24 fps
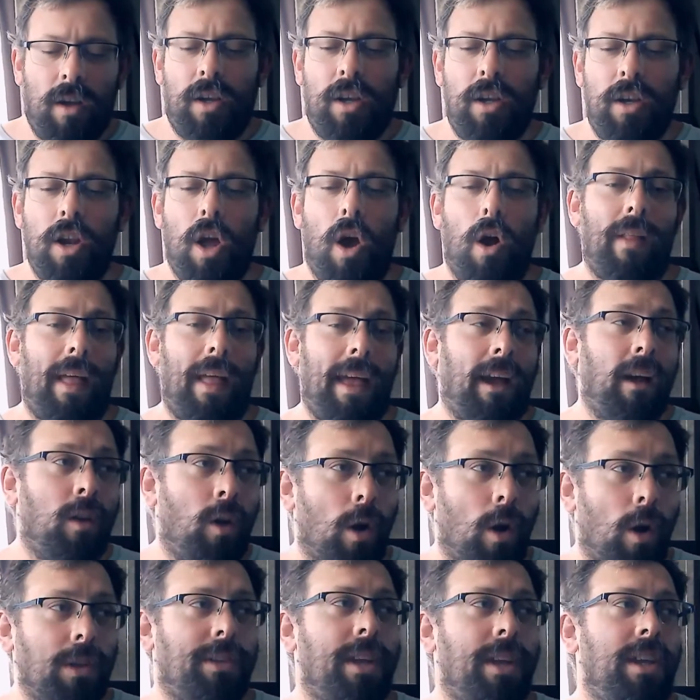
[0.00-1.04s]
like
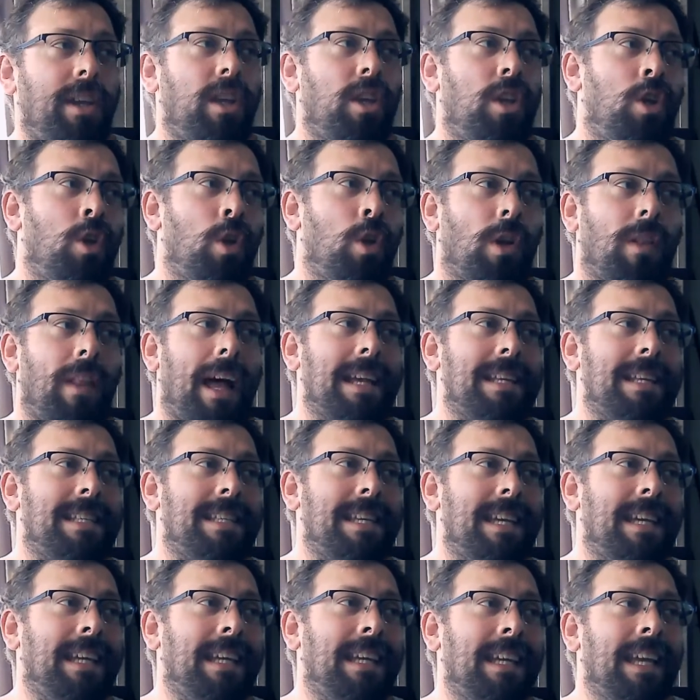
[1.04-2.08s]
Gouta
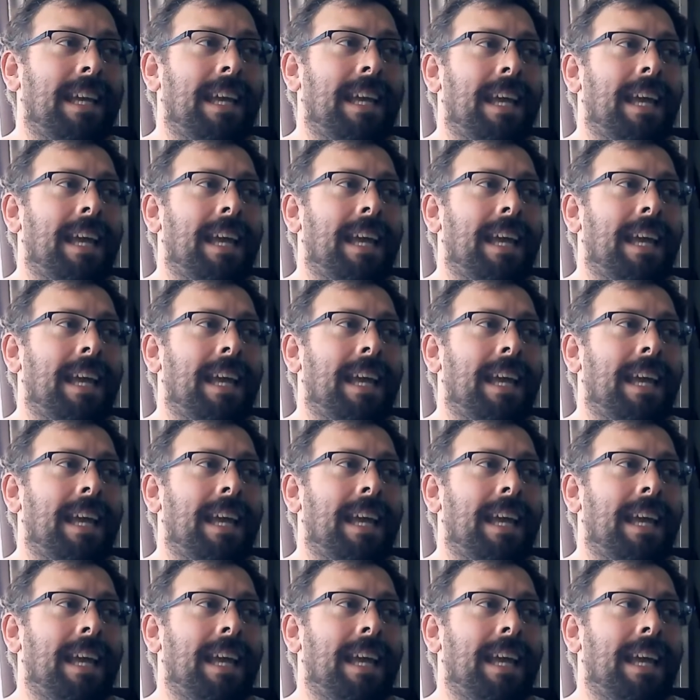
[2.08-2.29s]
utilizing